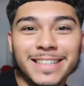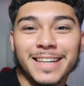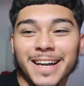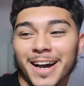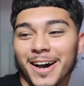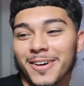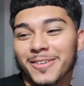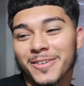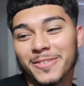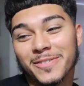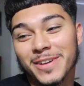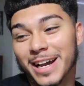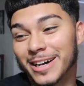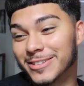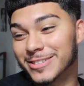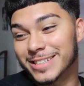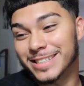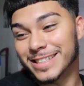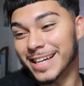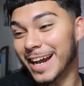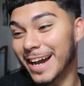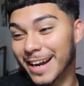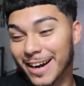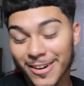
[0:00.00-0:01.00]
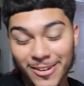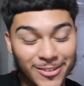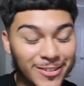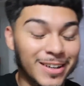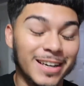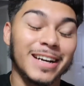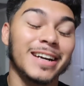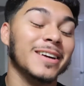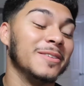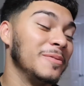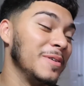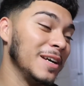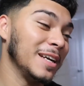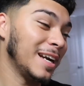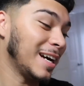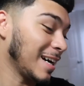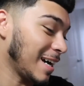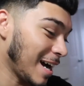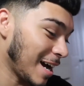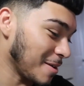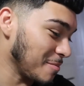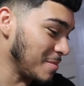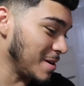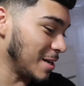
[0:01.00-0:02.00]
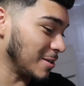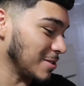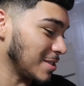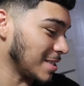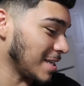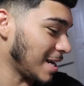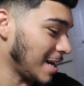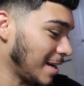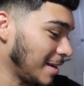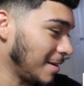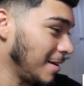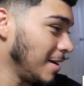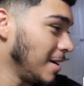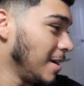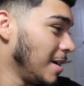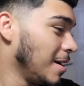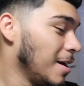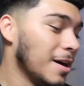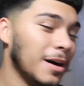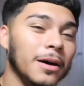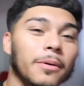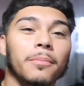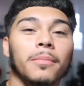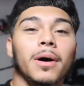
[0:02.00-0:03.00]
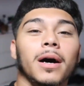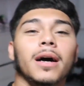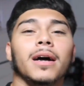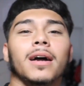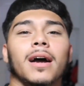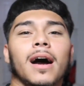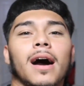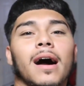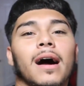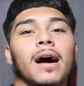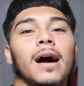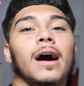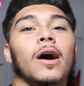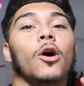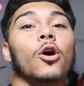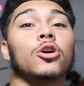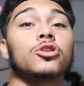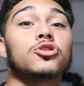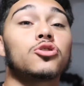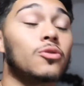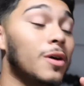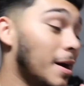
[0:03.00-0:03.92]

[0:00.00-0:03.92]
I'm gonna be outside. I don't care, man. I gotta be outside. But I also